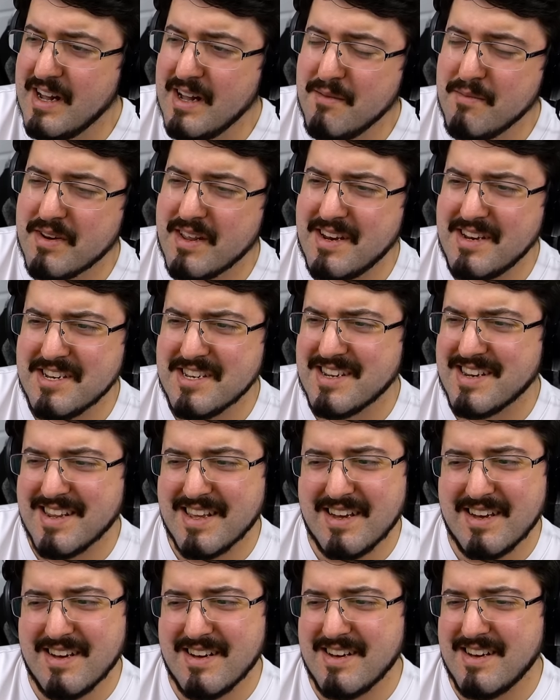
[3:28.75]
But I just
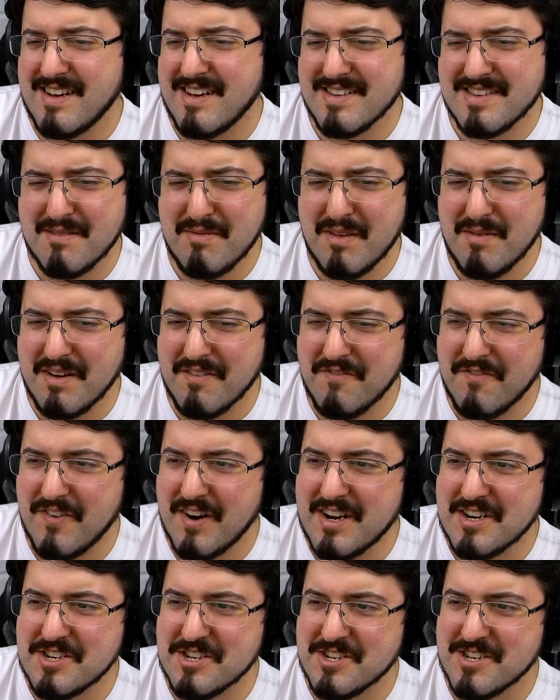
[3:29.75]
uh, something about
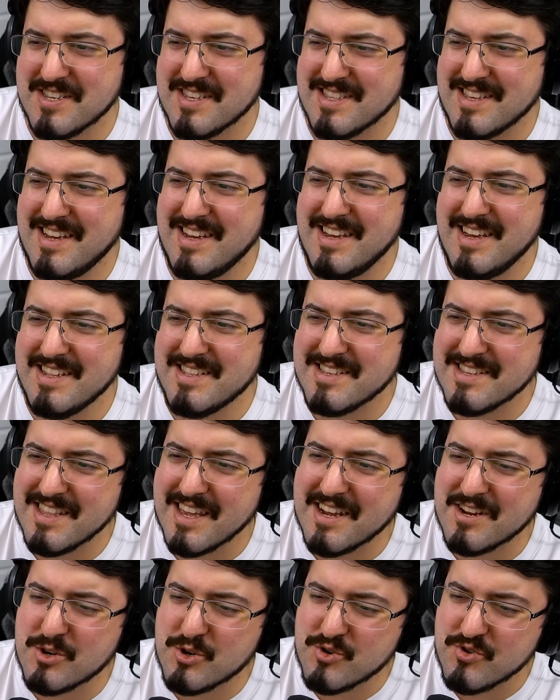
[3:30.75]
fresh. It just it, it's
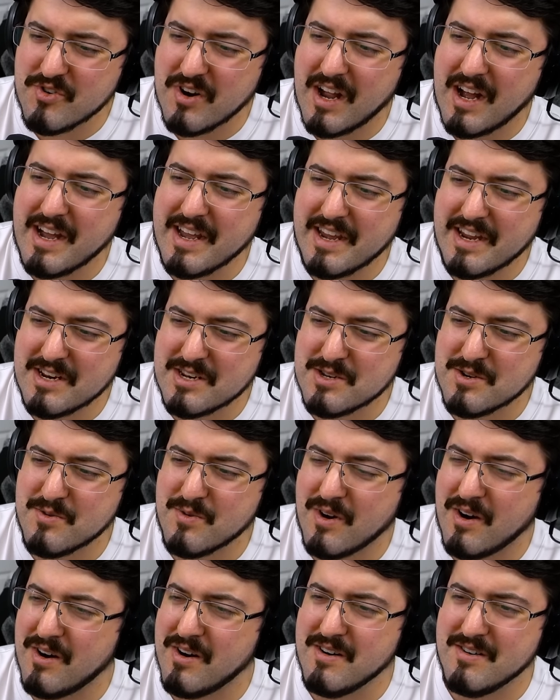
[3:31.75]
like trying too
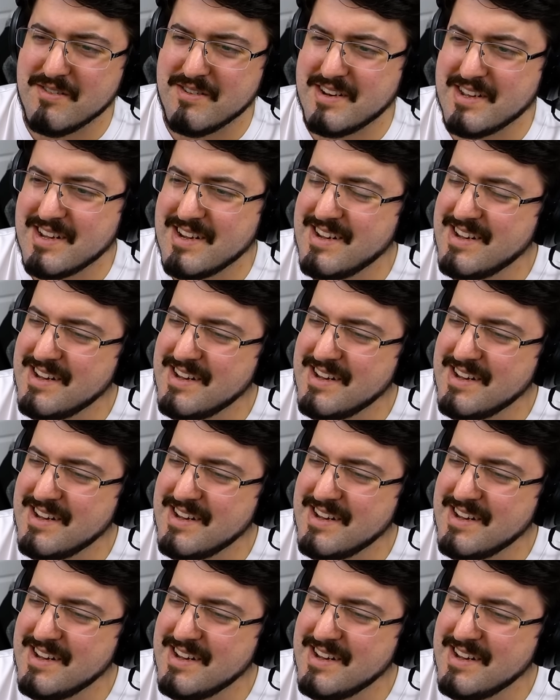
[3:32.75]
hard.